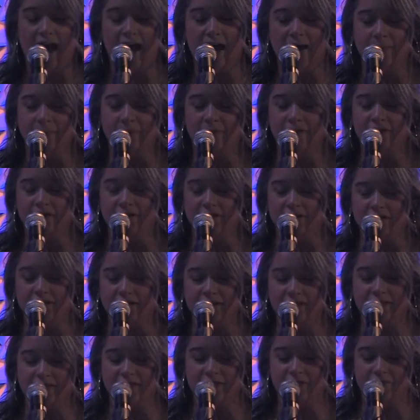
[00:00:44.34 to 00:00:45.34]
I'm gonna
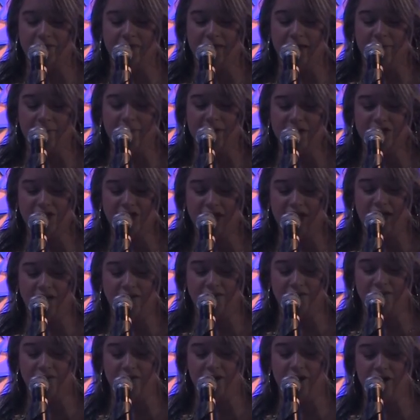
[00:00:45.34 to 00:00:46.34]
live like my chains.
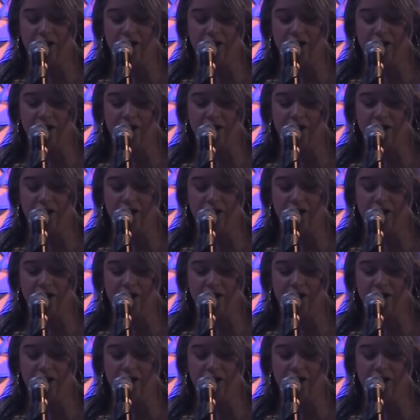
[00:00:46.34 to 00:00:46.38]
